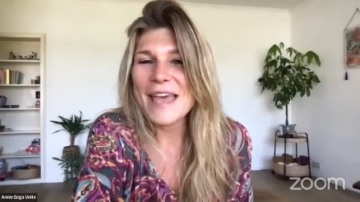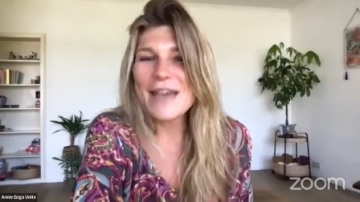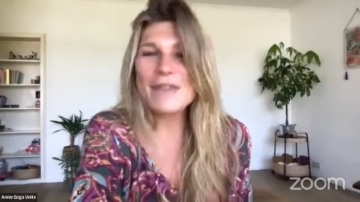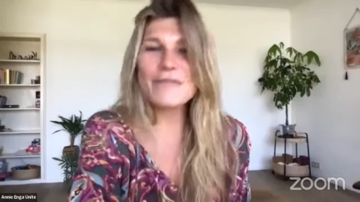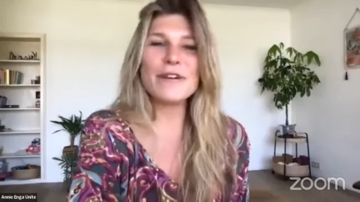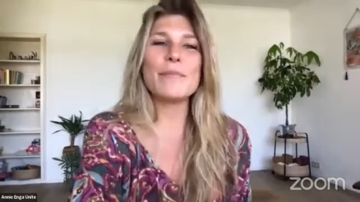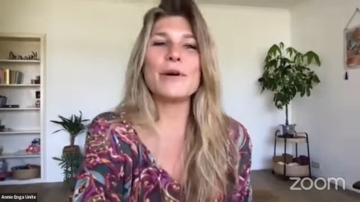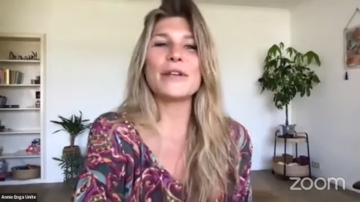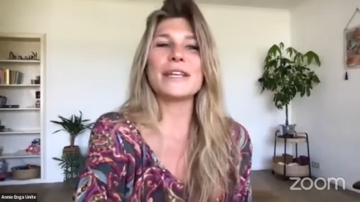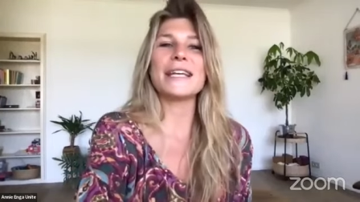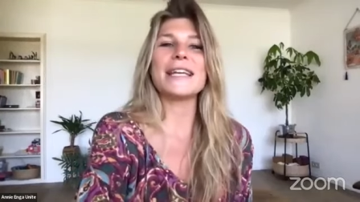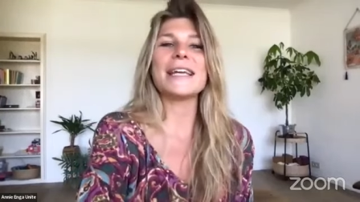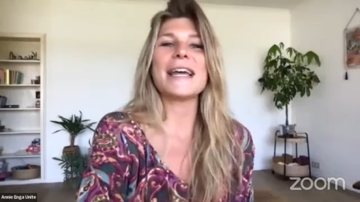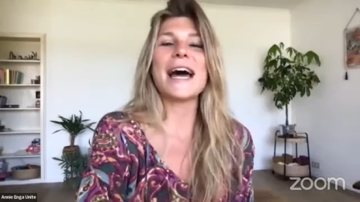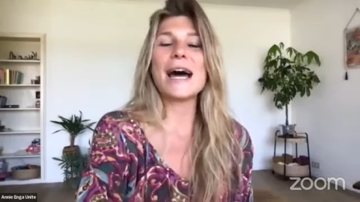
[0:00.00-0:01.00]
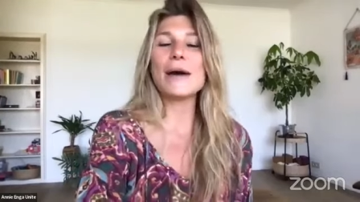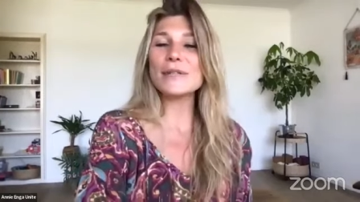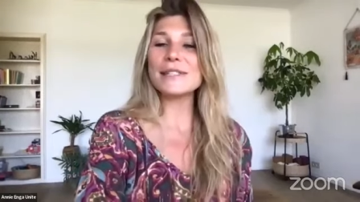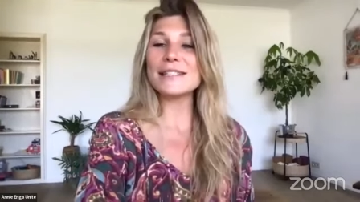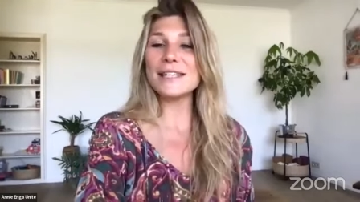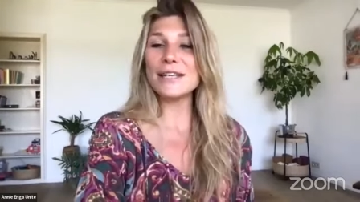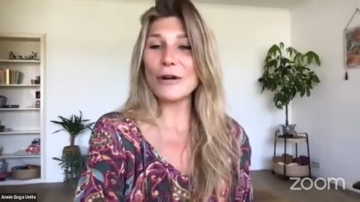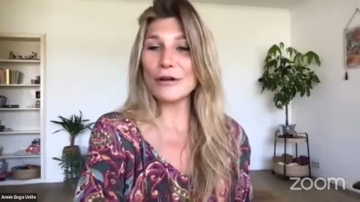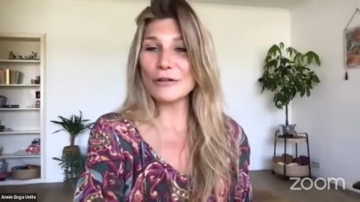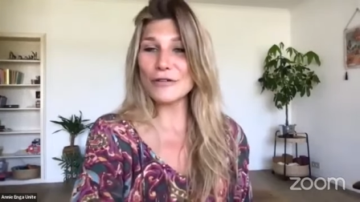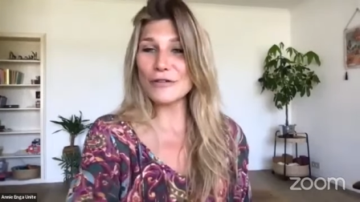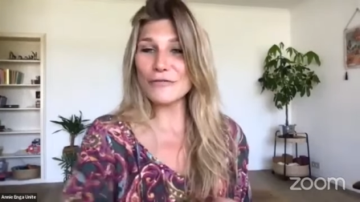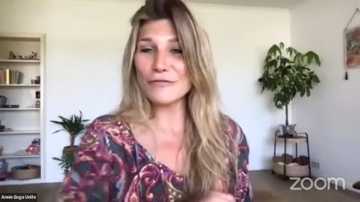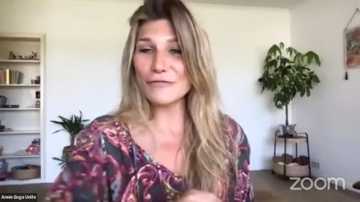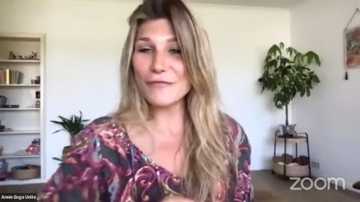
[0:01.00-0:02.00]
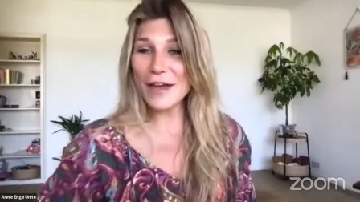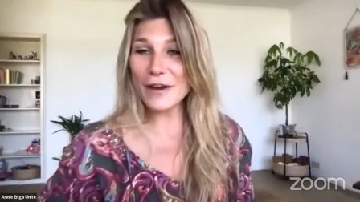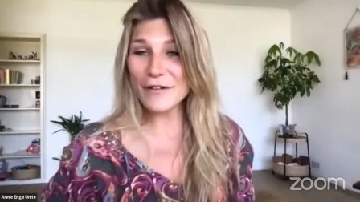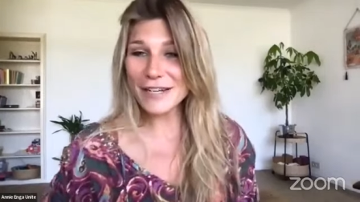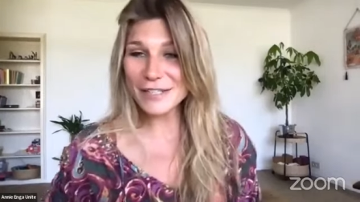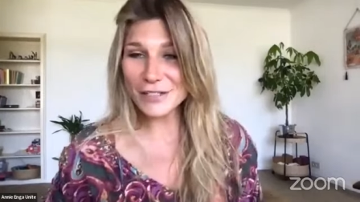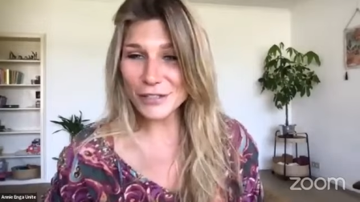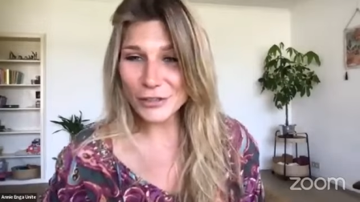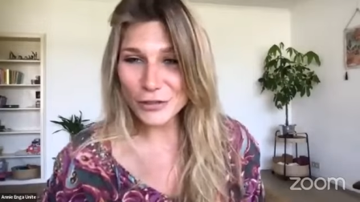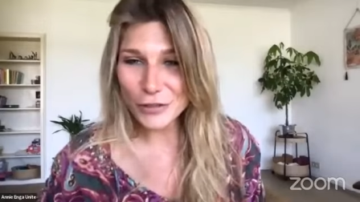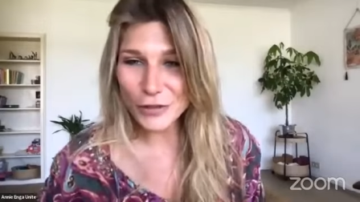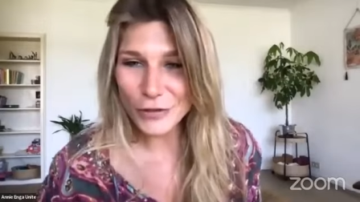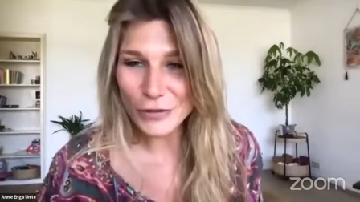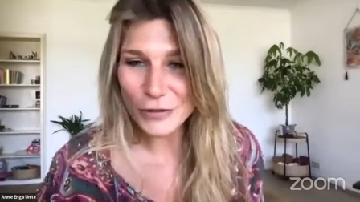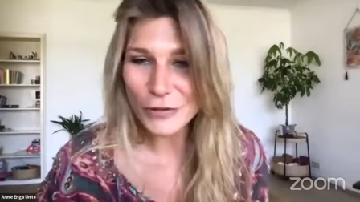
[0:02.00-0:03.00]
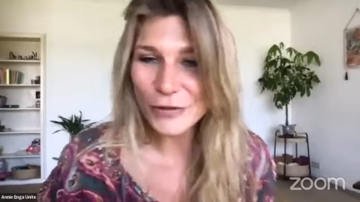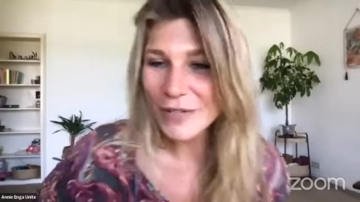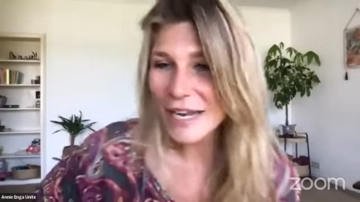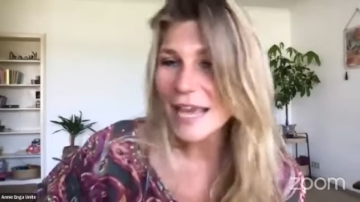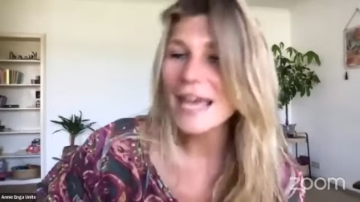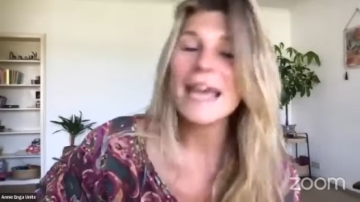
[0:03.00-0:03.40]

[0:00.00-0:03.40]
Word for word: everybody, I will see all of you very soon.